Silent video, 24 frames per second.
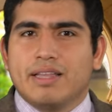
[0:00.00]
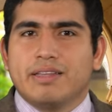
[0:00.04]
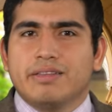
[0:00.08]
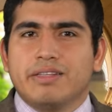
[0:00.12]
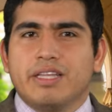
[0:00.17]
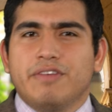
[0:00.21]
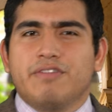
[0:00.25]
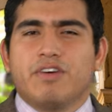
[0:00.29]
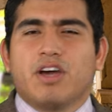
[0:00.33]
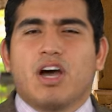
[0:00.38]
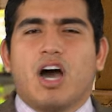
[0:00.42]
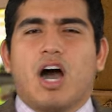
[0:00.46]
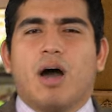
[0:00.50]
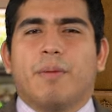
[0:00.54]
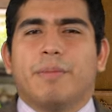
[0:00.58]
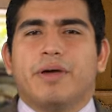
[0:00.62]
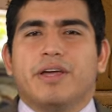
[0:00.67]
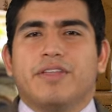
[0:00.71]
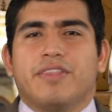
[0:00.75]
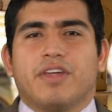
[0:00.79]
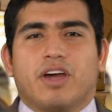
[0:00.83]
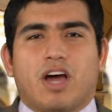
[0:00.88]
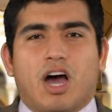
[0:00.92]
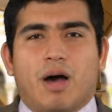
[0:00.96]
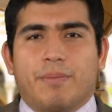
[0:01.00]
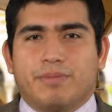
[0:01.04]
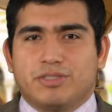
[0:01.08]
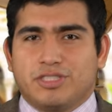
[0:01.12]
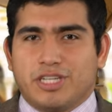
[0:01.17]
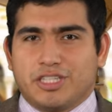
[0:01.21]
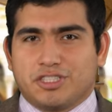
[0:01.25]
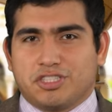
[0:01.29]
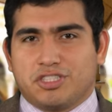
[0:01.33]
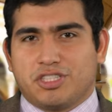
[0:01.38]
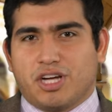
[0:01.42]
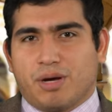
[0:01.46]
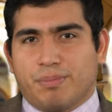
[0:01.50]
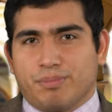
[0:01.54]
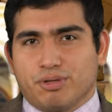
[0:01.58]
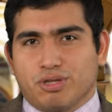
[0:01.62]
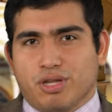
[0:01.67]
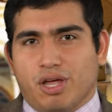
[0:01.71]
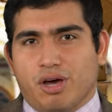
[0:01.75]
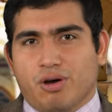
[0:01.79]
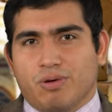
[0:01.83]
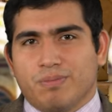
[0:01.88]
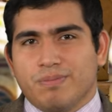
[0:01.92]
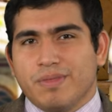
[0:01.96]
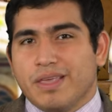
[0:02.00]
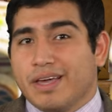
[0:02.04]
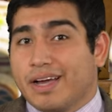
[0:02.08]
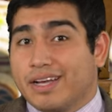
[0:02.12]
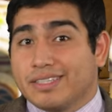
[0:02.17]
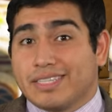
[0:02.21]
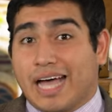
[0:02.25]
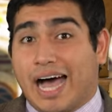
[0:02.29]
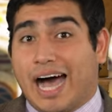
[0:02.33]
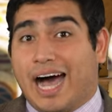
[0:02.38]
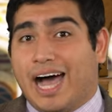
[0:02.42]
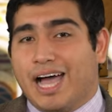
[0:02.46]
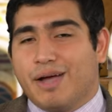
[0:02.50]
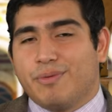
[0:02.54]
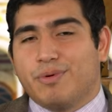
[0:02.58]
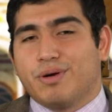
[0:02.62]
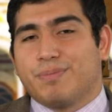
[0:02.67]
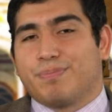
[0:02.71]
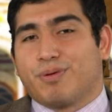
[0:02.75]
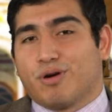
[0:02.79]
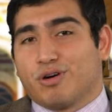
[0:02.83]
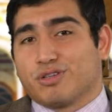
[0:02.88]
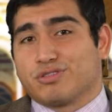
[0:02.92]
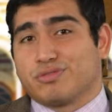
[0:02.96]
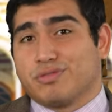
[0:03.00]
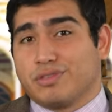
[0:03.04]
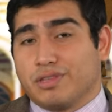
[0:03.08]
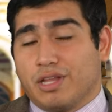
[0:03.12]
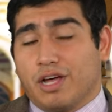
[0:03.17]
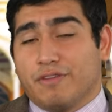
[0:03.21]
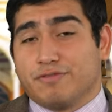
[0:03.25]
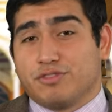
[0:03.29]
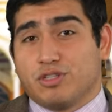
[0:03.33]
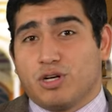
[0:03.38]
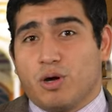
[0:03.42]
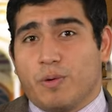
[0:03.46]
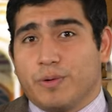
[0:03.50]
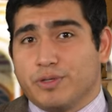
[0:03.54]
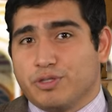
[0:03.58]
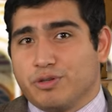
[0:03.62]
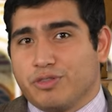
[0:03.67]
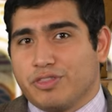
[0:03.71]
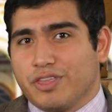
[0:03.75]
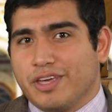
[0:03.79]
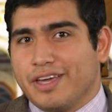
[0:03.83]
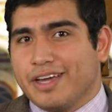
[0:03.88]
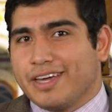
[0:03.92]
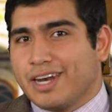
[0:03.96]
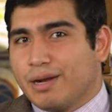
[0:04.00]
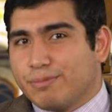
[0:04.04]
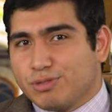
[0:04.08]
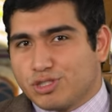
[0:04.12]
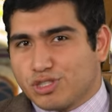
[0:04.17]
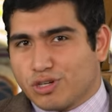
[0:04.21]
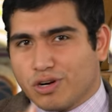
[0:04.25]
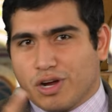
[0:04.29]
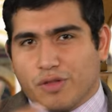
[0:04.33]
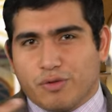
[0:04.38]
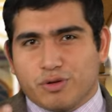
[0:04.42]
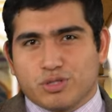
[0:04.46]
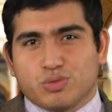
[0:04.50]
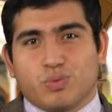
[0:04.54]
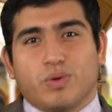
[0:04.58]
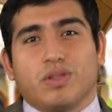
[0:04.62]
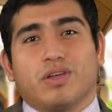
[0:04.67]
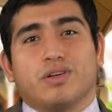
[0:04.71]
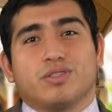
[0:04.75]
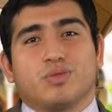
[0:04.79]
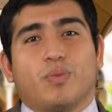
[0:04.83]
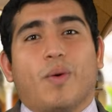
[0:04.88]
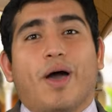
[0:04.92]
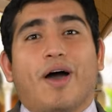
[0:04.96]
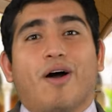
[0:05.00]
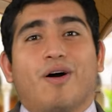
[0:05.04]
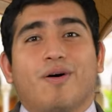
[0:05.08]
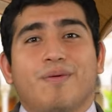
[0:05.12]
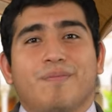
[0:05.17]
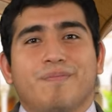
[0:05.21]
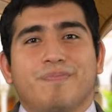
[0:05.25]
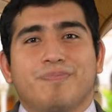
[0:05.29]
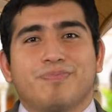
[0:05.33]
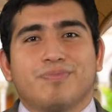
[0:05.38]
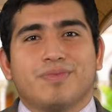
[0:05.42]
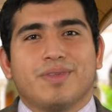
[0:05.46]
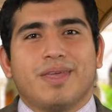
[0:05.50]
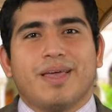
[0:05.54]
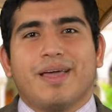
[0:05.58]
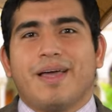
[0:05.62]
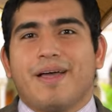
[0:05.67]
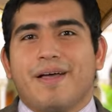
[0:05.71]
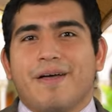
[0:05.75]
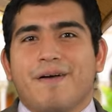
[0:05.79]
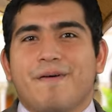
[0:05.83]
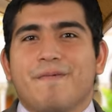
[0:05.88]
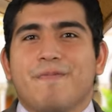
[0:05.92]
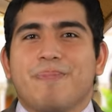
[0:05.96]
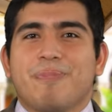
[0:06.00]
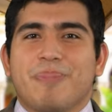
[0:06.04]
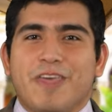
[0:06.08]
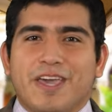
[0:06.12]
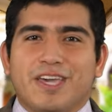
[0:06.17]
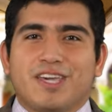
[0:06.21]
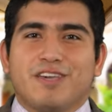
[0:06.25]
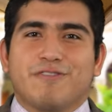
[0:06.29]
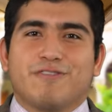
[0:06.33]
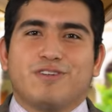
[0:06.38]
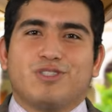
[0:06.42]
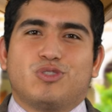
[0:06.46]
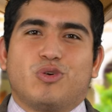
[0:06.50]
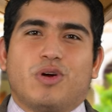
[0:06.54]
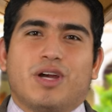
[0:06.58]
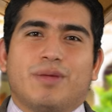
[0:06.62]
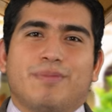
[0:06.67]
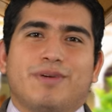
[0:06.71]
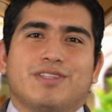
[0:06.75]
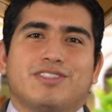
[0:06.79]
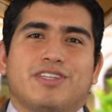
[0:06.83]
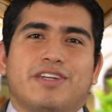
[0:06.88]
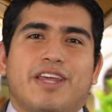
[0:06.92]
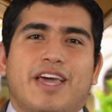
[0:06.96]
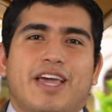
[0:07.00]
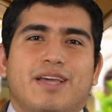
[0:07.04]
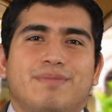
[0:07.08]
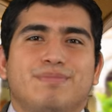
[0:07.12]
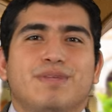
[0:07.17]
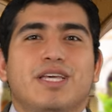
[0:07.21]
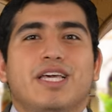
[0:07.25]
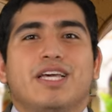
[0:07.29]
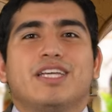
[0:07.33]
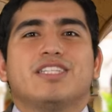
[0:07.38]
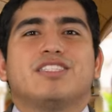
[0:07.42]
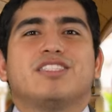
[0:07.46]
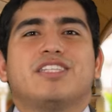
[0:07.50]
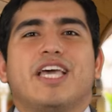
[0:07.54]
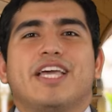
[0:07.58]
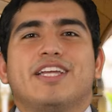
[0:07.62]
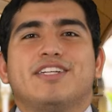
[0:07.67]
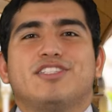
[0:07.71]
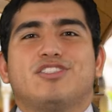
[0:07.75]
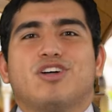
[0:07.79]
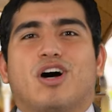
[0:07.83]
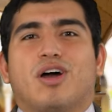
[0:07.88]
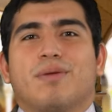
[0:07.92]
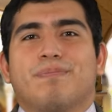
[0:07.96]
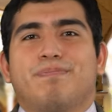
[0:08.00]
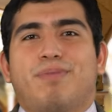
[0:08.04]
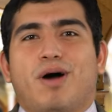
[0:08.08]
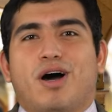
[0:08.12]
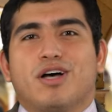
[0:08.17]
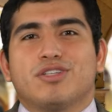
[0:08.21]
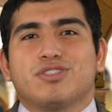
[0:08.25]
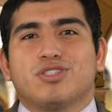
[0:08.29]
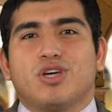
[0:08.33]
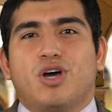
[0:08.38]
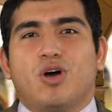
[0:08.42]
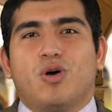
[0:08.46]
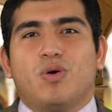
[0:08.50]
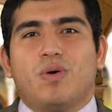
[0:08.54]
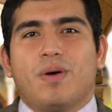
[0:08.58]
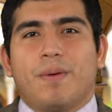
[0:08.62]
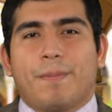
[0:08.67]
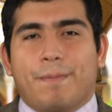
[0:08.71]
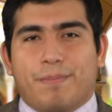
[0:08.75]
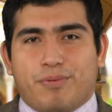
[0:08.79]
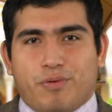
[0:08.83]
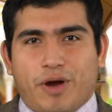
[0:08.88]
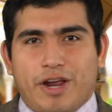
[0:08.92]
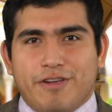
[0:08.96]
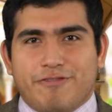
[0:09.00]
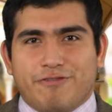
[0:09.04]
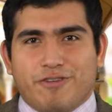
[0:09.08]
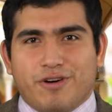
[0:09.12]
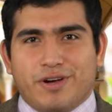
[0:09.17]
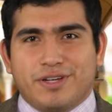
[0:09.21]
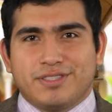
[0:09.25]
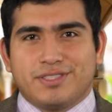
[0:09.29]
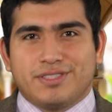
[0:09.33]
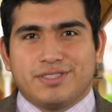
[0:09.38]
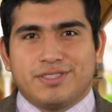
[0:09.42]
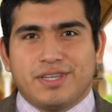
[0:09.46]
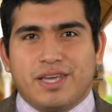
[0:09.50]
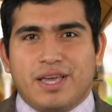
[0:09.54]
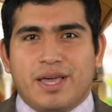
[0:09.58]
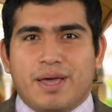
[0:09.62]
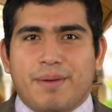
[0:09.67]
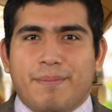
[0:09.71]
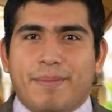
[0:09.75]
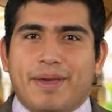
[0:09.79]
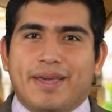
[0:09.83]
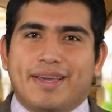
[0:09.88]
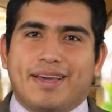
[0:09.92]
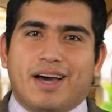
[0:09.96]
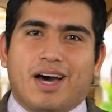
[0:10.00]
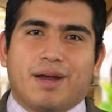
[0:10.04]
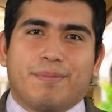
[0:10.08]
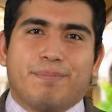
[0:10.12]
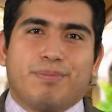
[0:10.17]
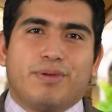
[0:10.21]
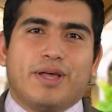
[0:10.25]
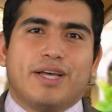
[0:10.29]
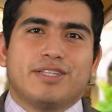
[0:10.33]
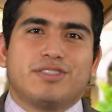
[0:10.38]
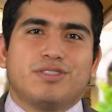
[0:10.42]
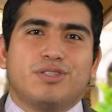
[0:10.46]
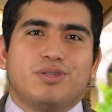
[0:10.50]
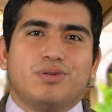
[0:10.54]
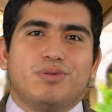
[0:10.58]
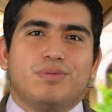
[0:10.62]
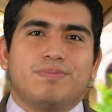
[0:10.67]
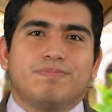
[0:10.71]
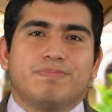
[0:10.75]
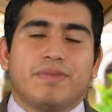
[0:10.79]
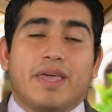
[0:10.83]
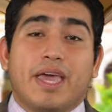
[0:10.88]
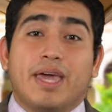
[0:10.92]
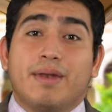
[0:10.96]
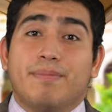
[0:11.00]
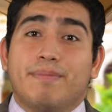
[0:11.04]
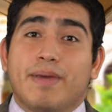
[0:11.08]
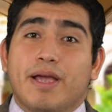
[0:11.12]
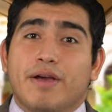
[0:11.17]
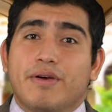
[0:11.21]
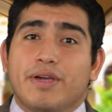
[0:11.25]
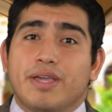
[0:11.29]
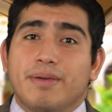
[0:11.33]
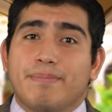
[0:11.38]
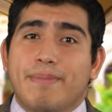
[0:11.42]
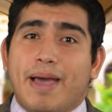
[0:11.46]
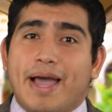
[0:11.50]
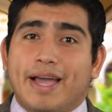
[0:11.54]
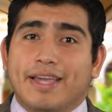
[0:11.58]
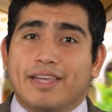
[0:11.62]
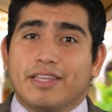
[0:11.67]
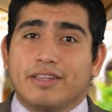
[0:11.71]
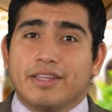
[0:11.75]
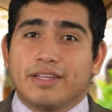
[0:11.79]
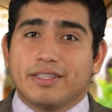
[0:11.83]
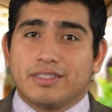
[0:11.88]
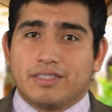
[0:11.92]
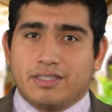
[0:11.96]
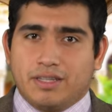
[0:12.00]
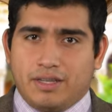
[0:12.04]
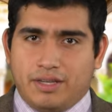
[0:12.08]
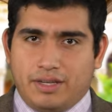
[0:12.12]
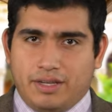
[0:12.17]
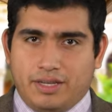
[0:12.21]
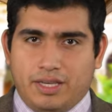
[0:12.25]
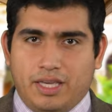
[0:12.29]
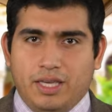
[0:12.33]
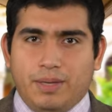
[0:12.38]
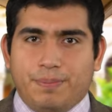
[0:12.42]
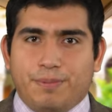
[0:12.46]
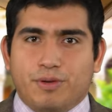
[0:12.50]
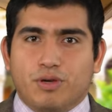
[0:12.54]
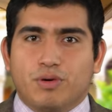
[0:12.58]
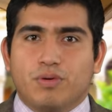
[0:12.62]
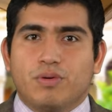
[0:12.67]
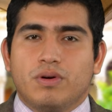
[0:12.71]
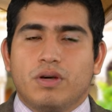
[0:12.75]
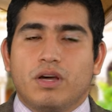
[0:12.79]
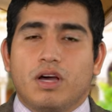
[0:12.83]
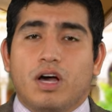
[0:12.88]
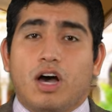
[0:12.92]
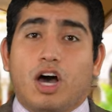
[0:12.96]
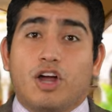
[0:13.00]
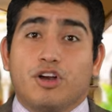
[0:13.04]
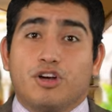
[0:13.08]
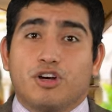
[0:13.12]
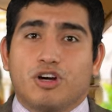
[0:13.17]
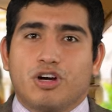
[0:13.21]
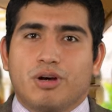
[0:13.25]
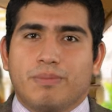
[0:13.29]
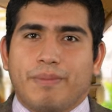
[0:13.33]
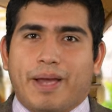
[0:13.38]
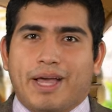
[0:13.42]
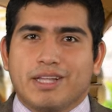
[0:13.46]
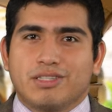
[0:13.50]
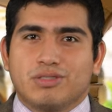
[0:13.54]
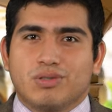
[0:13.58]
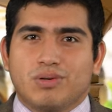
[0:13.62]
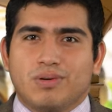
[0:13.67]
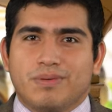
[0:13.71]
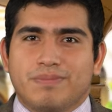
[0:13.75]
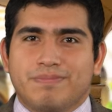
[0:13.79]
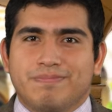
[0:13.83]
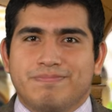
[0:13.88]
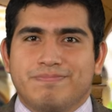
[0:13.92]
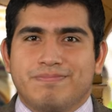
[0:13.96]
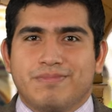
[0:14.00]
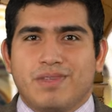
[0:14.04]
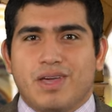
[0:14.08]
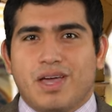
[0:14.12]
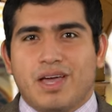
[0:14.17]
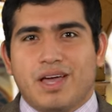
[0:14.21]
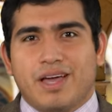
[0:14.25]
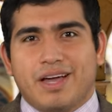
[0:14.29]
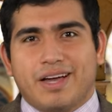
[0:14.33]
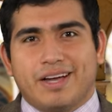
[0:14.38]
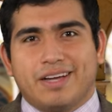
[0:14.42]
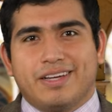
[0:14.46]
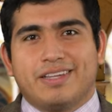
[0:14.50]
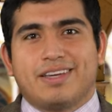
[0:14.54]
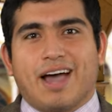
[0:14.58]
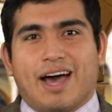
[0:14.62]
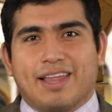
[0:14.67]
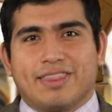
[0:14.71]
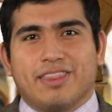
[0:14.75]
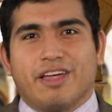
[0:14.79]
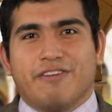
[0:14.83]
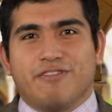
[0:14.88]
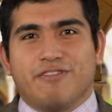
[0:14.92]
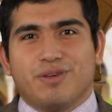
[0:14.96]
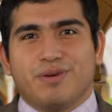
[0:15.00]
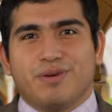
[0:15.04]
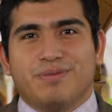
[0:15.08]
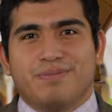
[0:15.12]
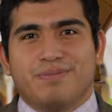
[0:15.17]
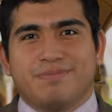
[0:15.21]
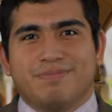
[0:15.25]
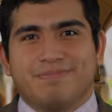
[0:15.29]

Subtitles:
Leave a comment in the comment section down below, because I would personally love to know what you think, and I'm sure others will as well. Thank you for joining me today. Saint John Bosco, pray for us. May God bless you, and Mary Immaculate keep you under her mantle. God love you.